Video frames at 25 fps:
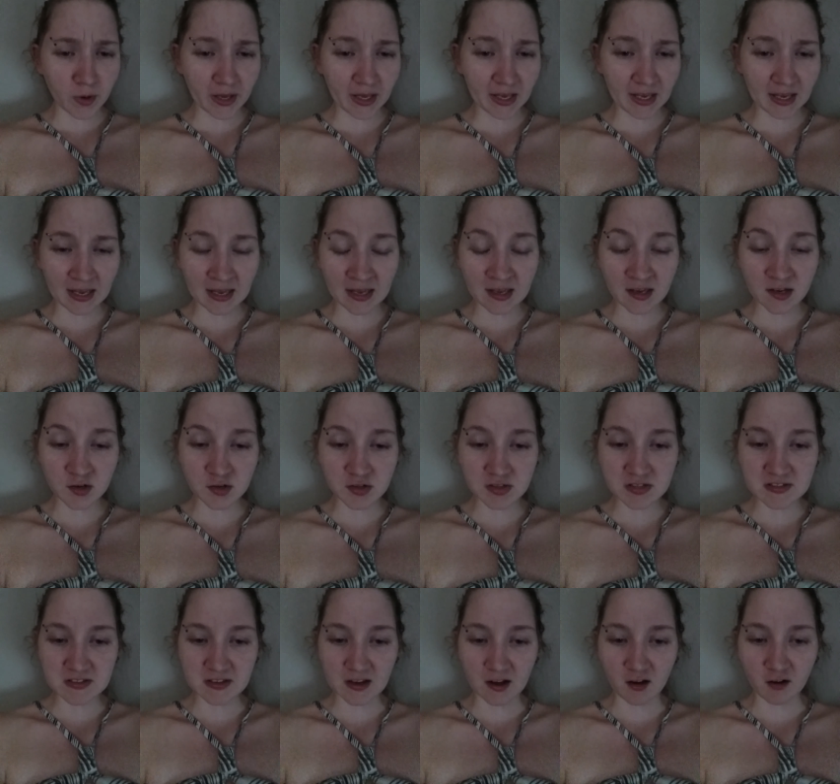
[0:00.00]
hate
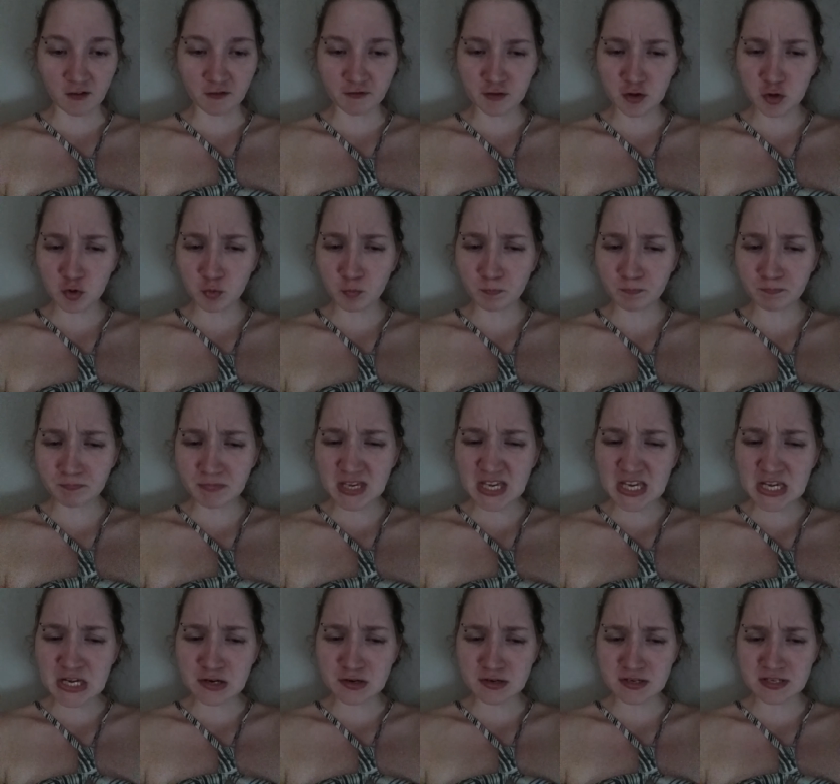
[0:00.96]
yourself. You
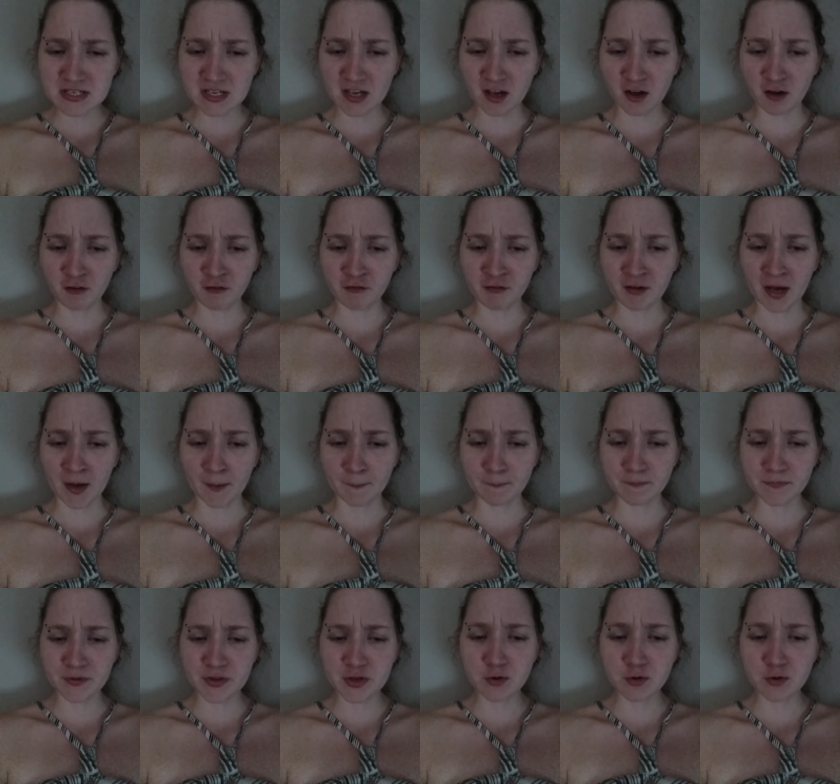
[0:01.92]
beat yourself up.